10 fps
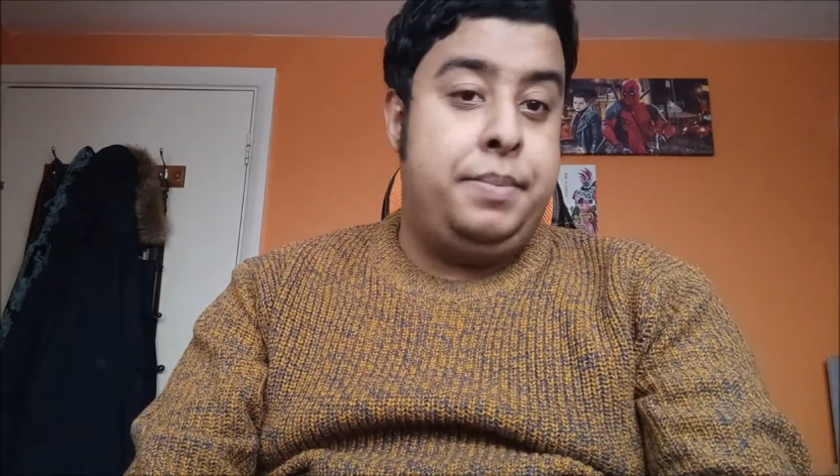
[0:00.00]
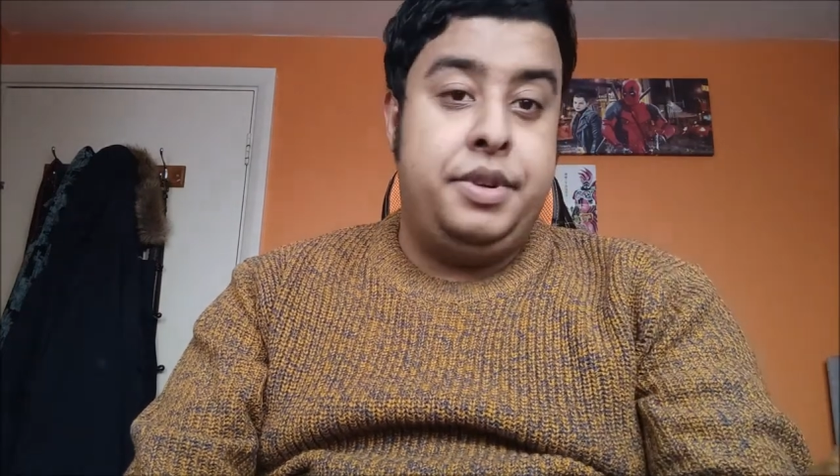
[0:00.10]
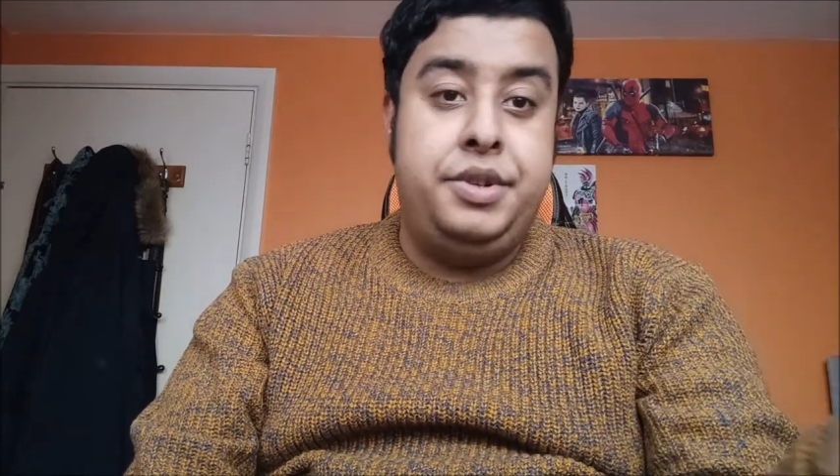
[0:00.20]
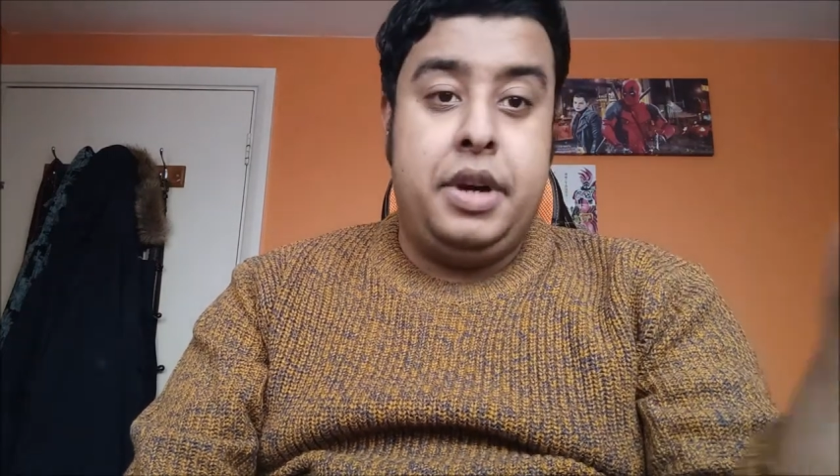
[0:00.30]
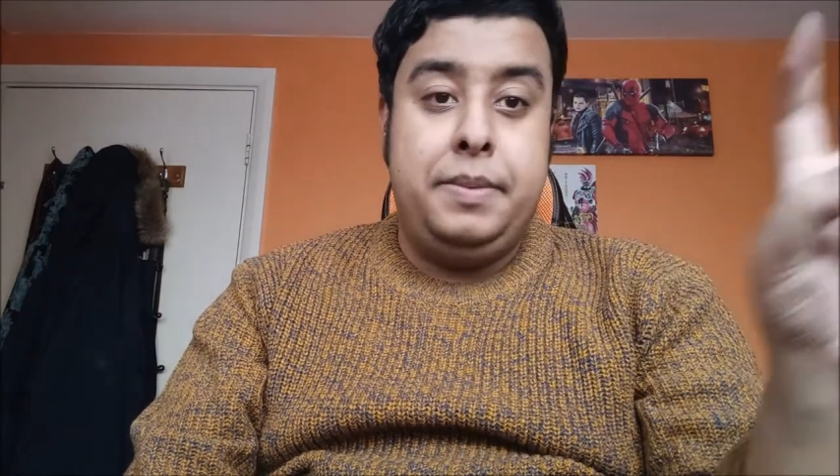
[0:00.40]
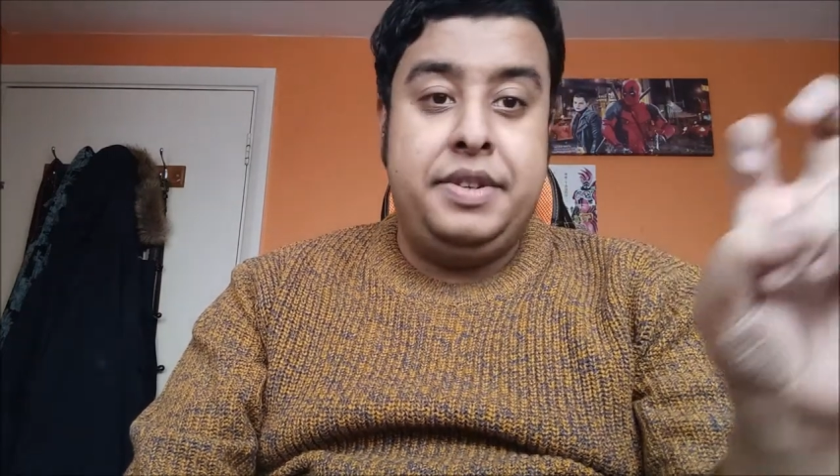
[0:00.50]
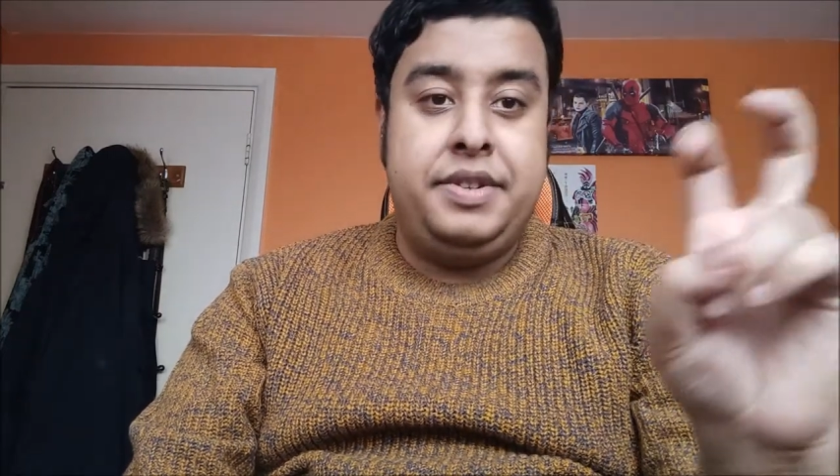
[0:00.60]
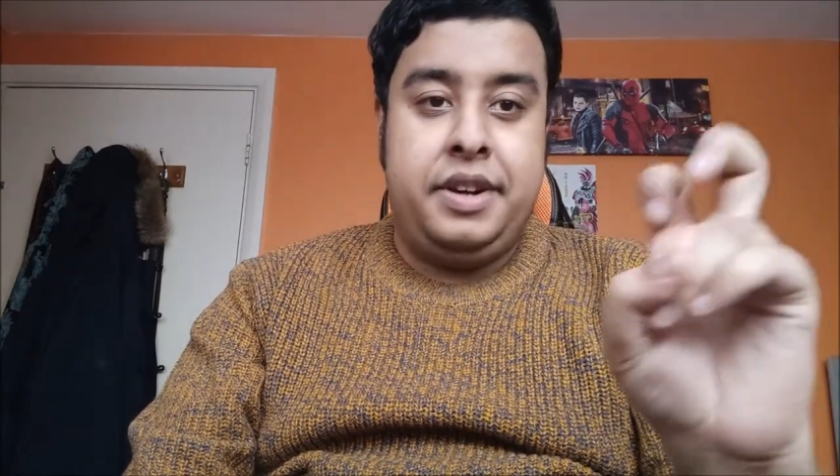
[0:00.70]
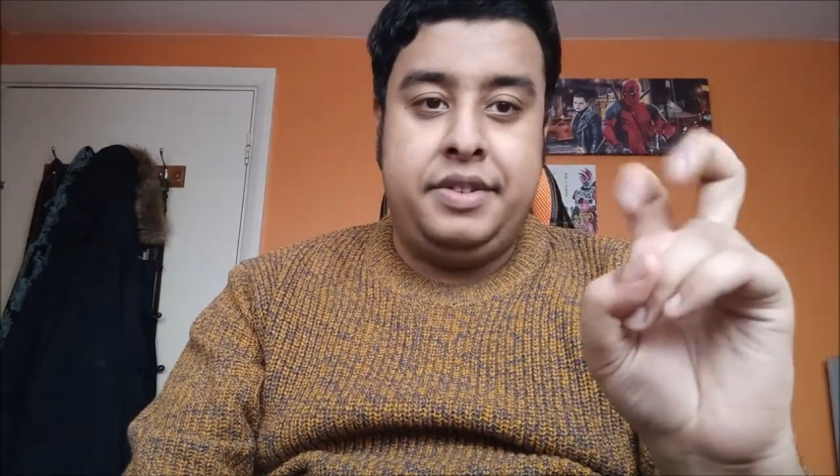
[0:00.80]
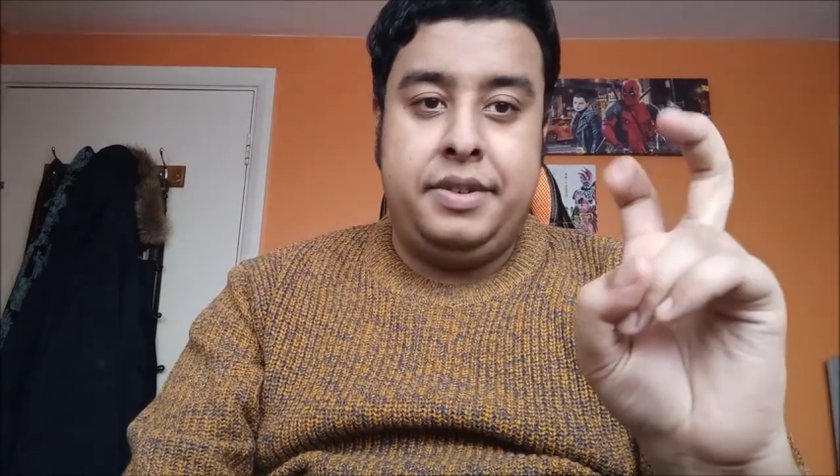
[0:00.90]
Punjabi
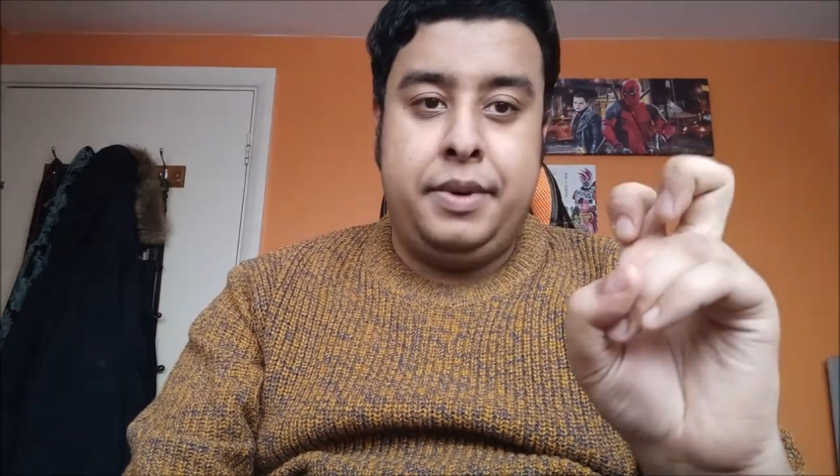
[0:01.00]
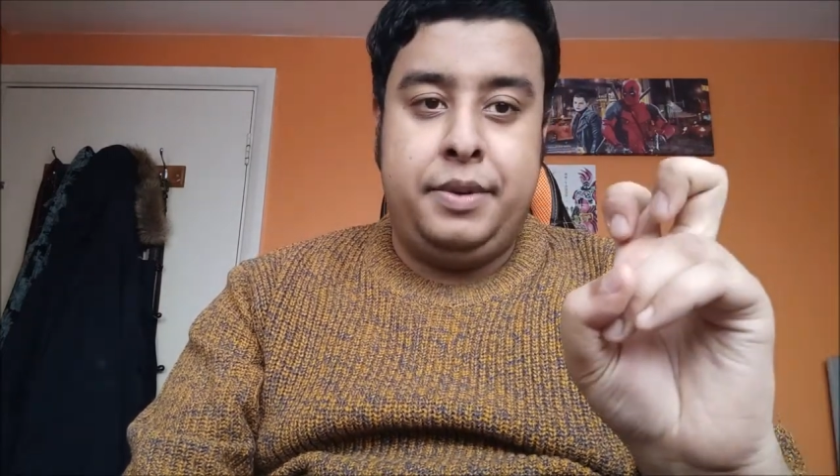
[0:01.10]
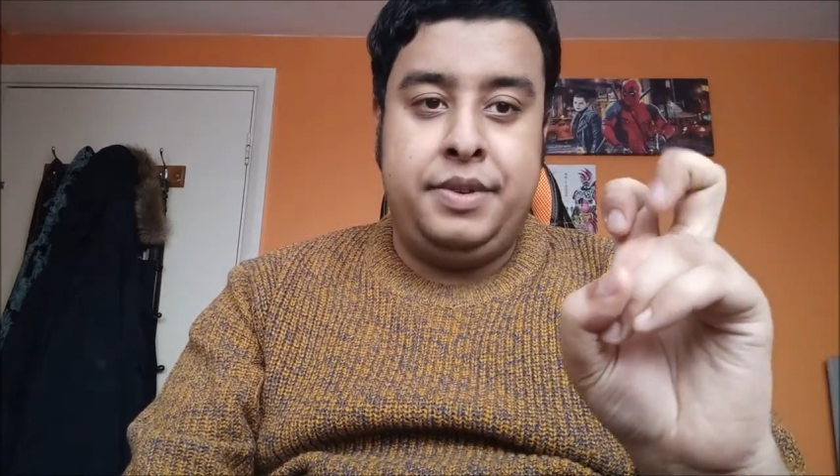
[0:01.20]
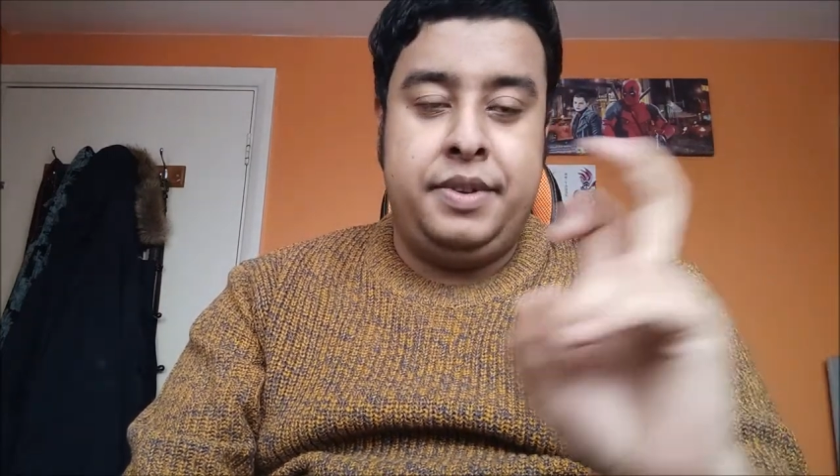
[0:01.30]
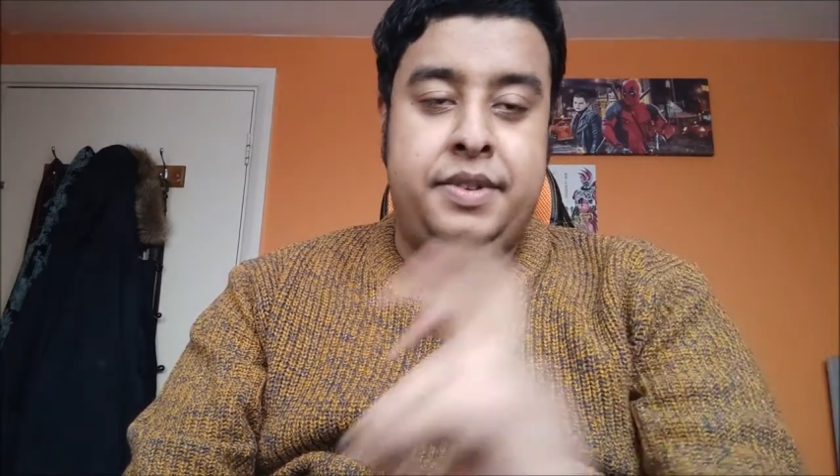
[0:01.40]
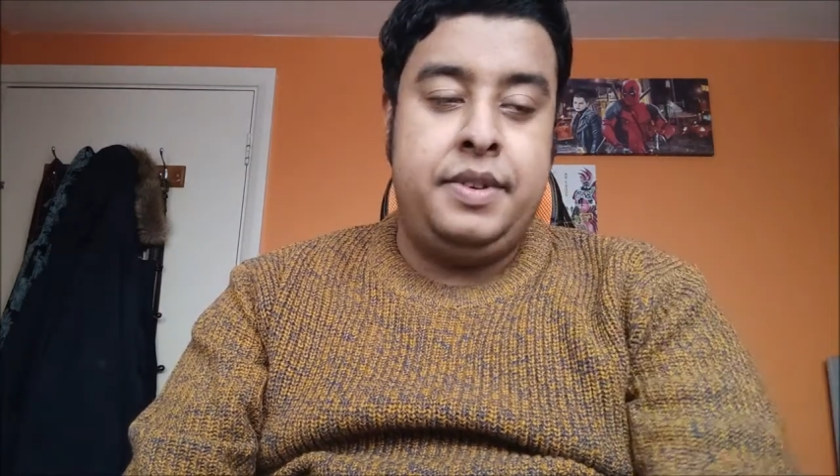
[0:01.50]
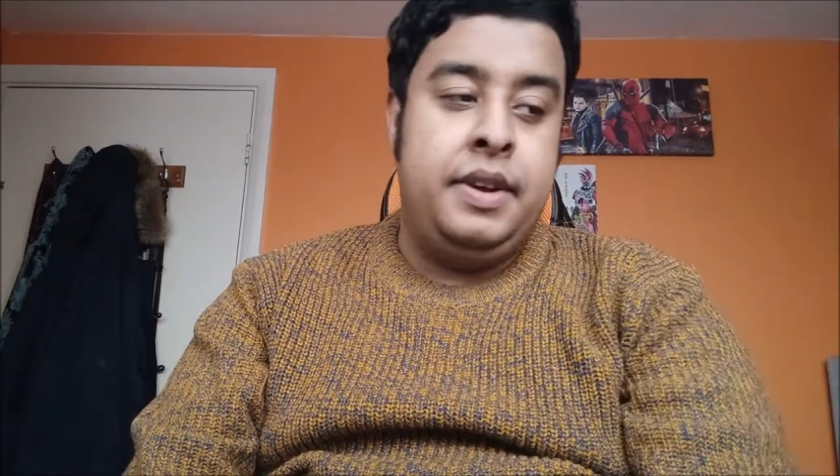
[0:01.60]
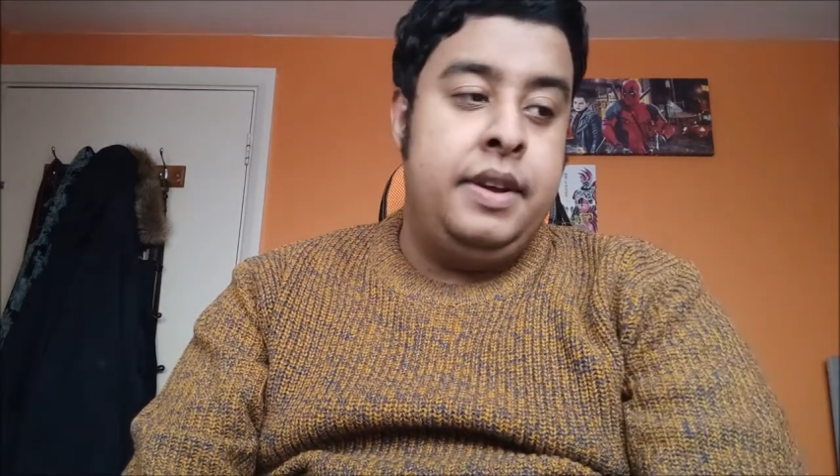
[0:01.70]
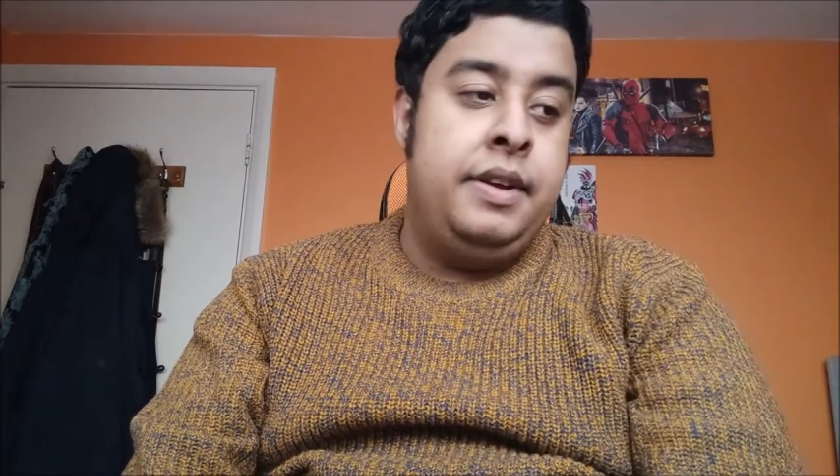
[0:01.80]
style samosas,